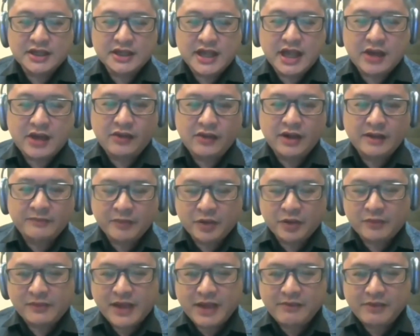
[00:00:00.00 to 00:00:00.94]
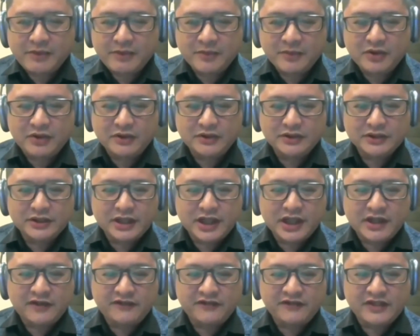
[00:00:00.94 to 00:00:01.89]
Now, ang problema po,
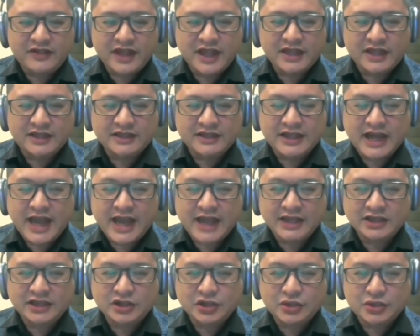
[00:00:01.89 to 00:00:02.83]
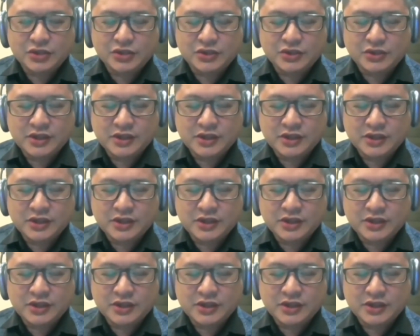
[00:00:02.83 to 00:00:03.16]
if they try to